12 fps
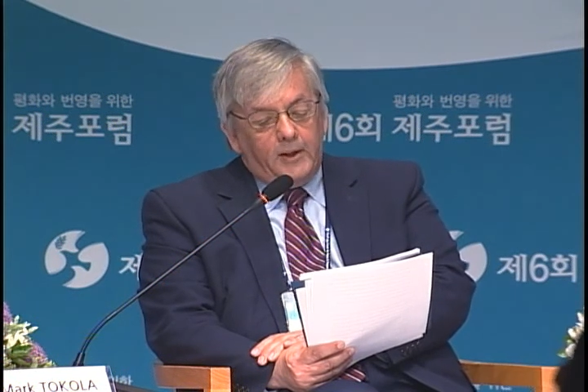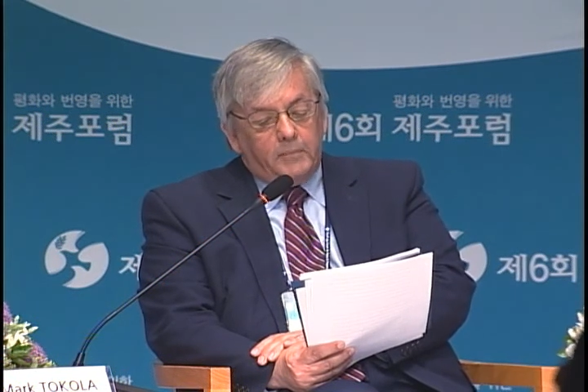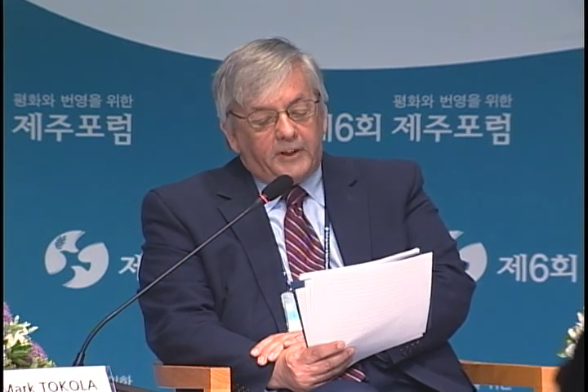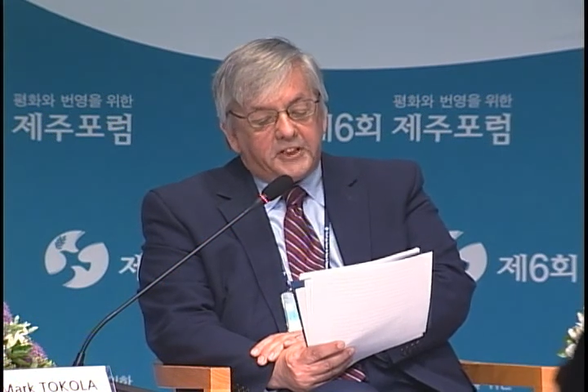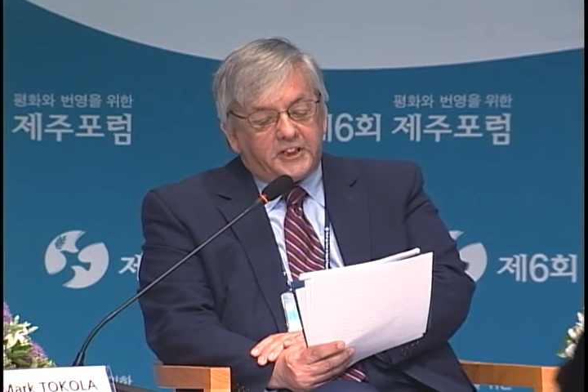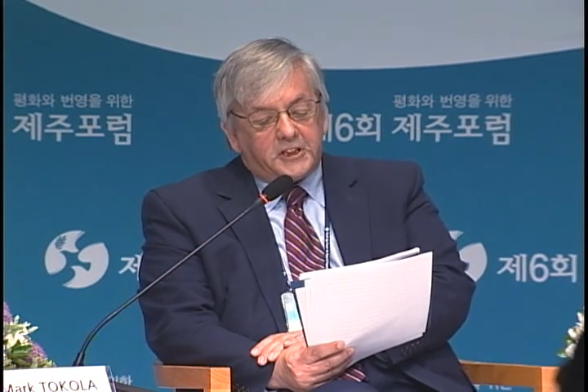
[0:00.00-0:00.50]

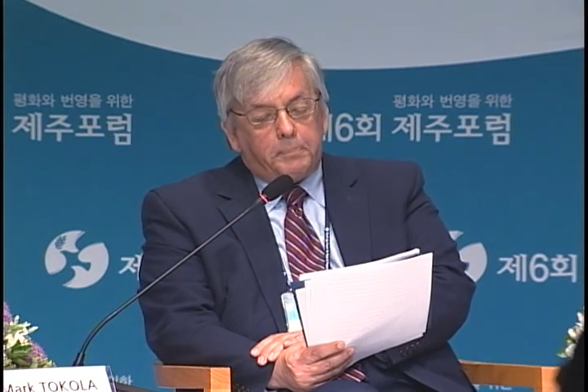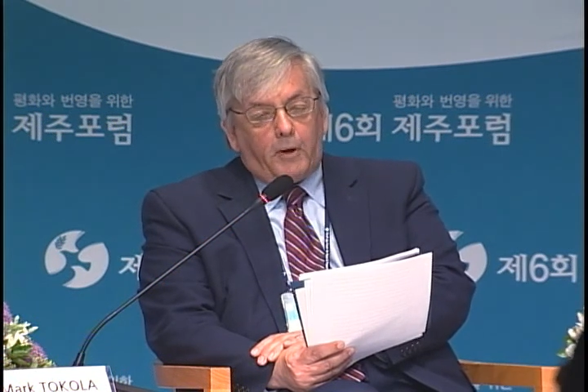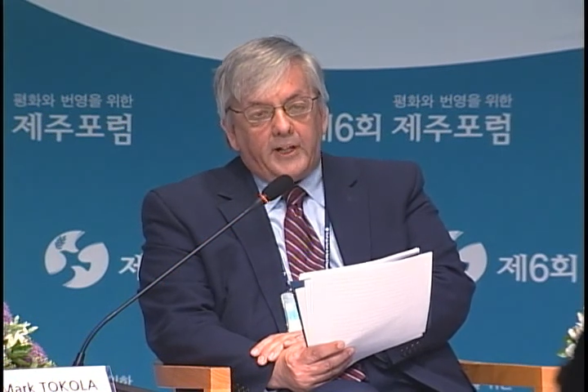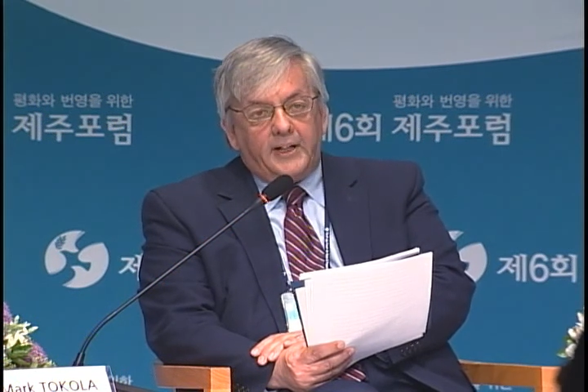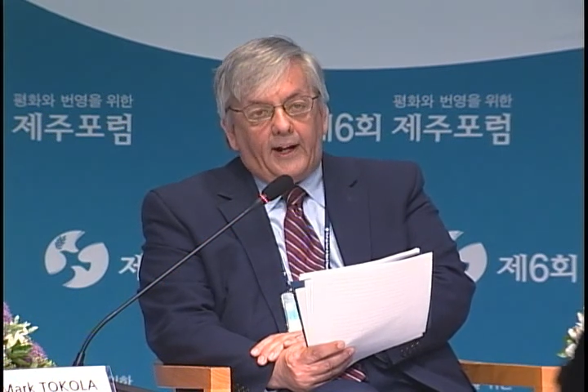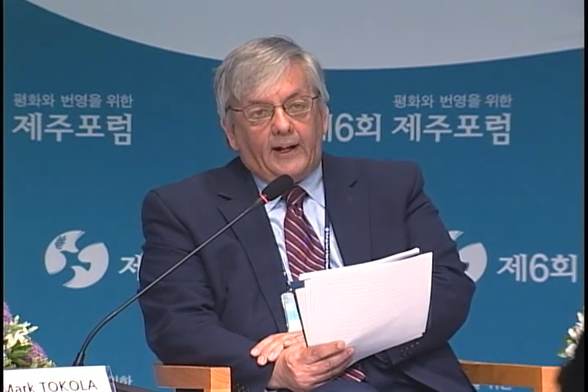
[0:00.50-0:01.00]
but the
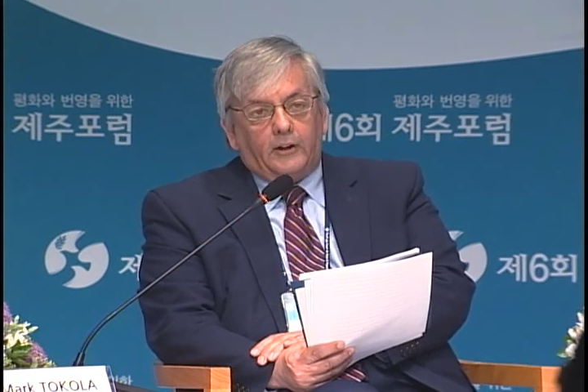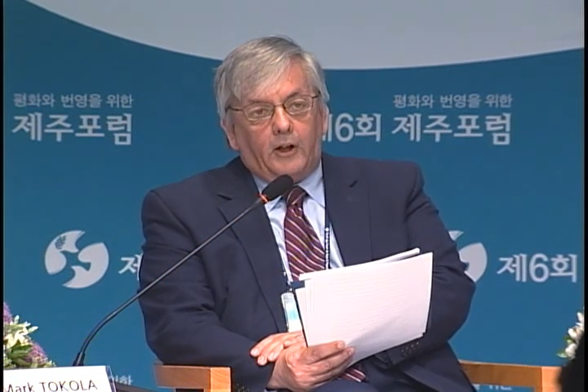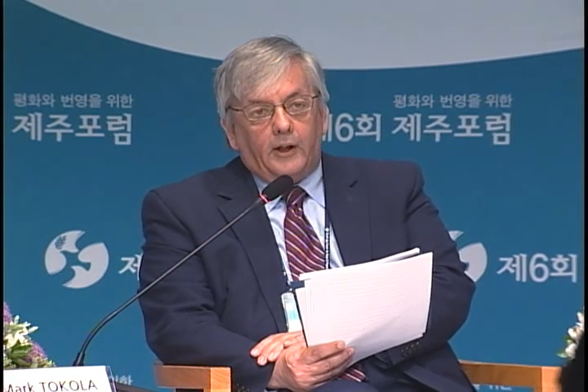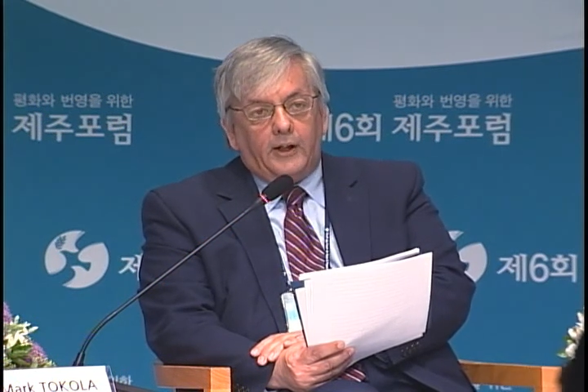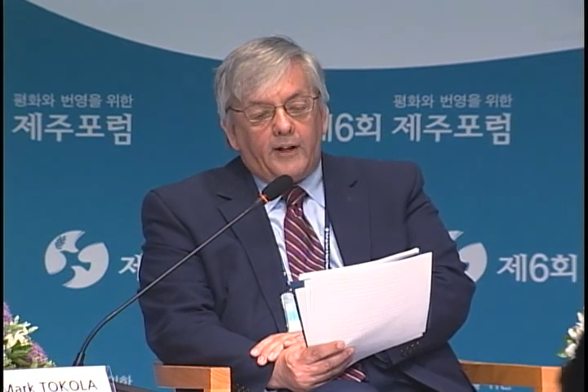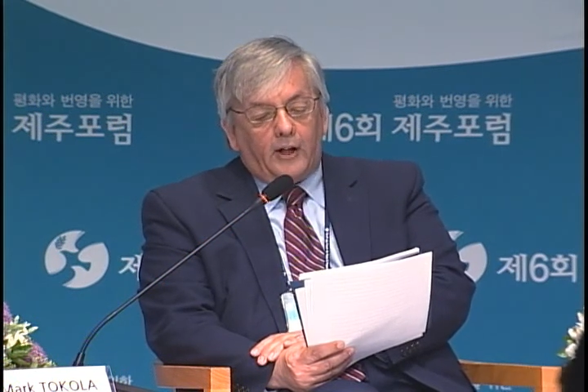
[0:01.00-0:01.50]
six-party
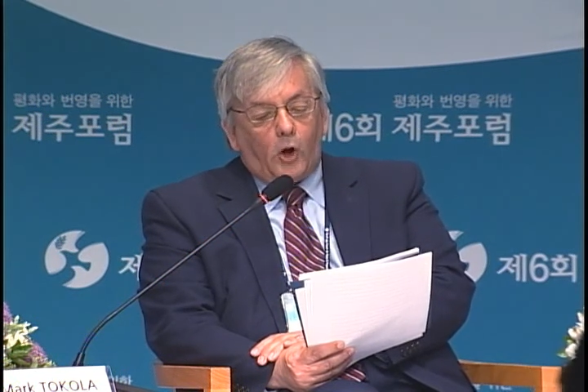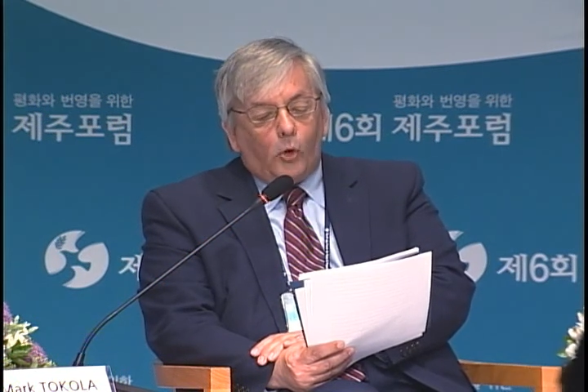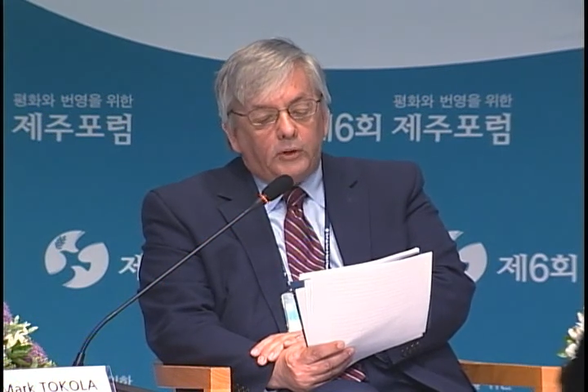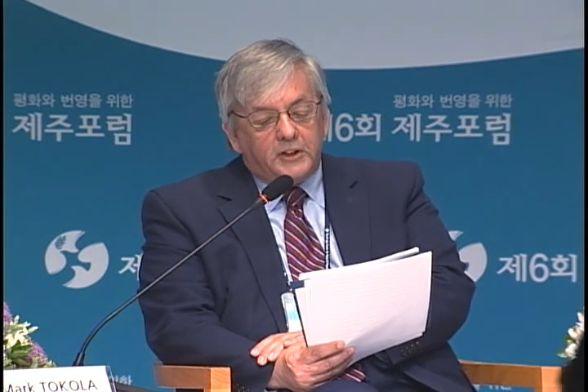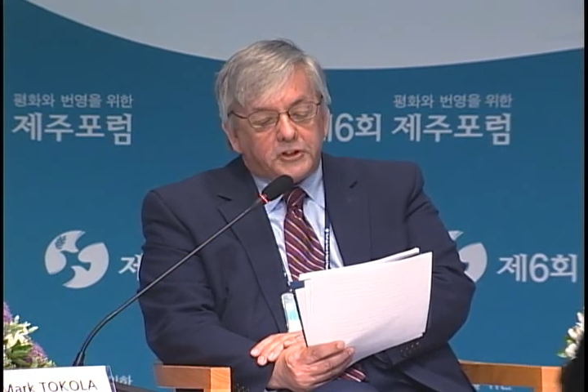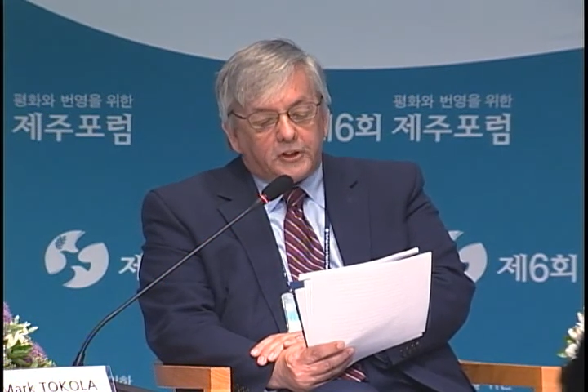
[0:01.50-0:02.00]
dialogue not
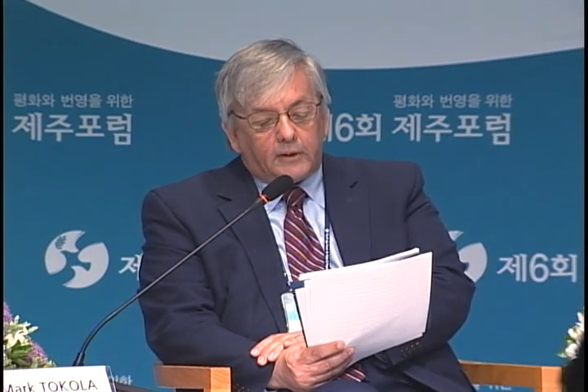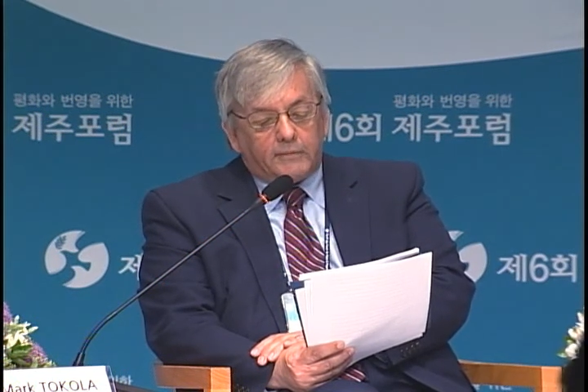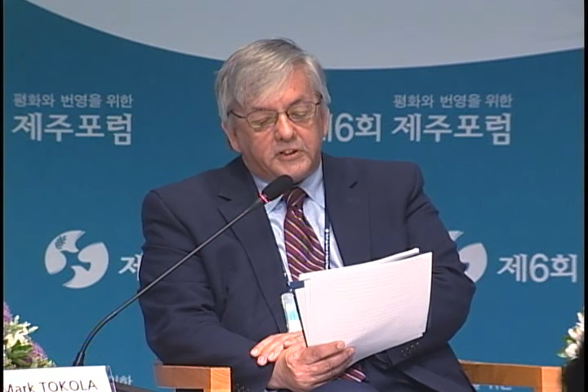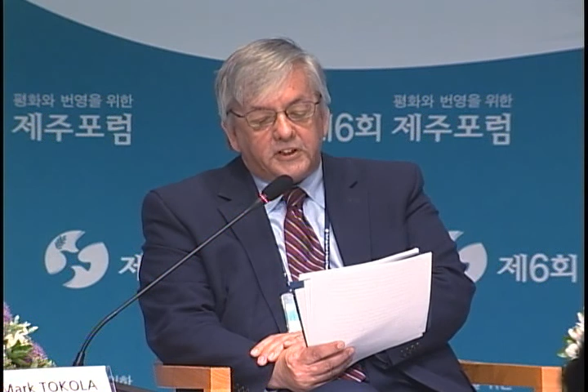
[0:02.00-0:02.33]
only serves